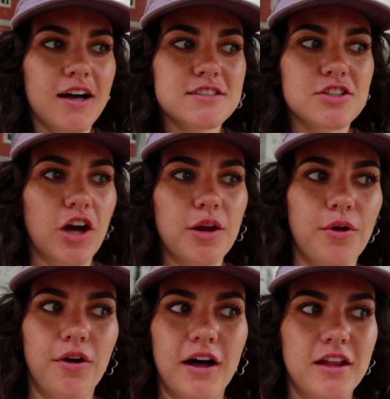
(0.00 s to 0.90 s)
It's
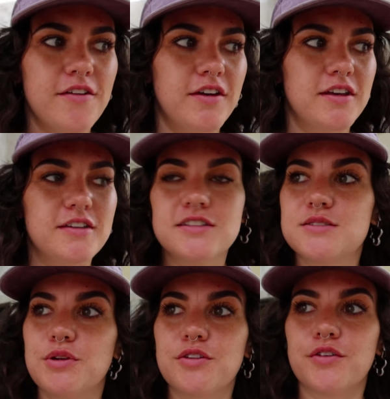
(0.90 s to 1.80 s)
incredible. I love it. It's
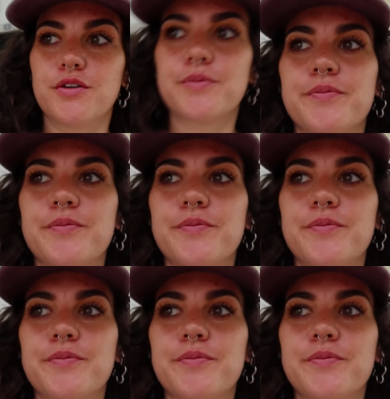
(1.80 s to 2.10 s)
beautiful.